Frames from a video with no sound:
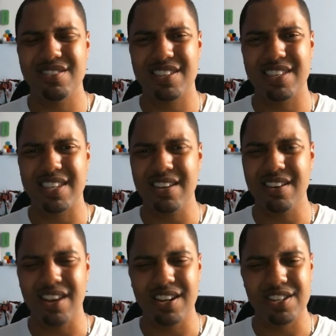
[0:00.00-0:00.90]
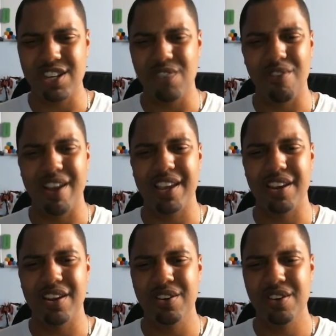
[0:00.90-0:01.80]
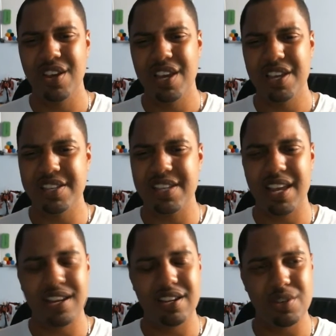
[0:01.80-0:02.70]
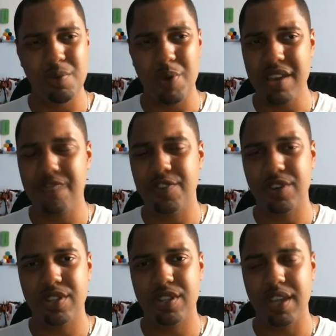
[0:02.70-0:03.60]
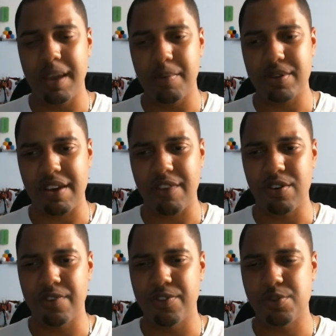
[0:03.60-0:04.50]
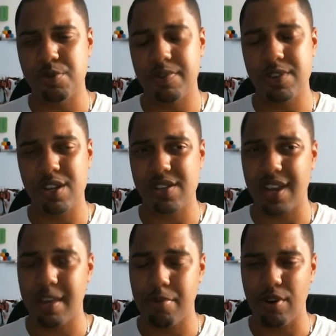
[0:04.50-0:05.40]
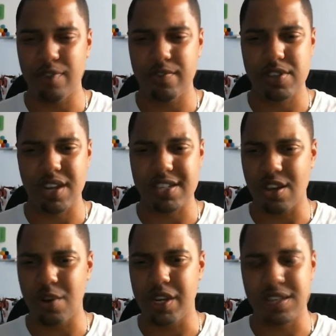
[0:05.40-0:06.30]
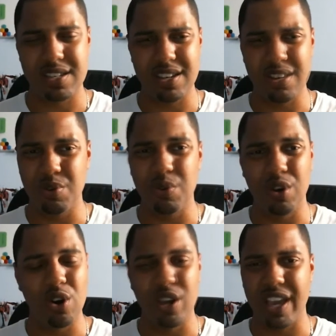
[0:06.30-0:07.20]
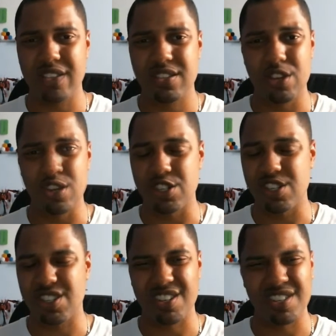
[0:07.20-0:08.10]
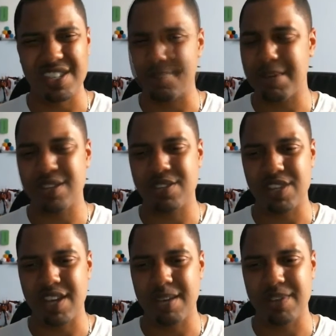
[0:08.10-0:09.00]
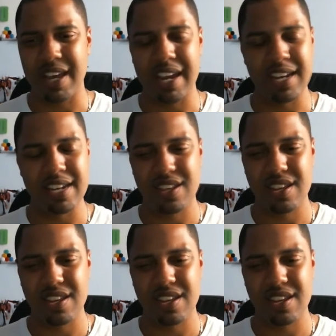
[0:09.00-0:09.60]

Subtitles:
didn't kind of gel right. He's there literally waiting for the Emperor to have a conference with him. It turns out the Emperor obviously likes to go on his little long excursions, just disappears for times at an end.